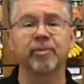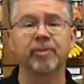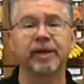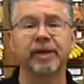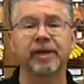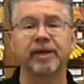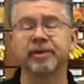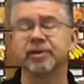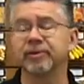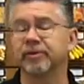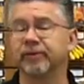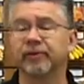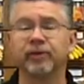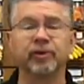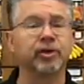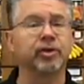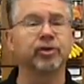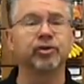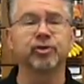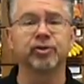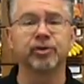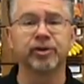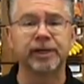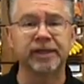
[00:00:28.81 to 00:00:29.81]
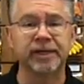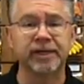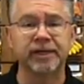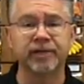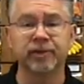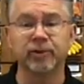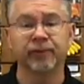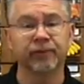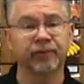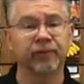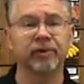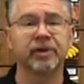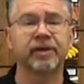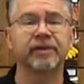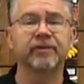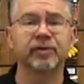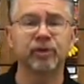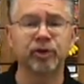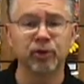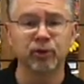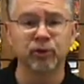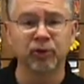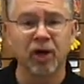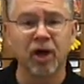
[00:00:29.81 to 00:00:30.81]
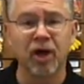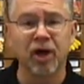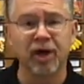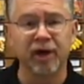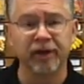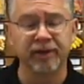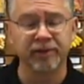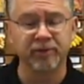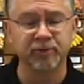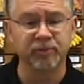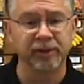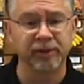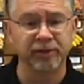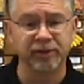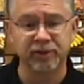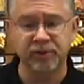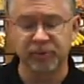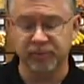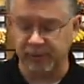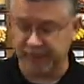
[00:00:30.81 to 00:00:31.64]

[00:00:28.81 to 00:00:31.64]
beds or for your trees or for even your lawn as well too,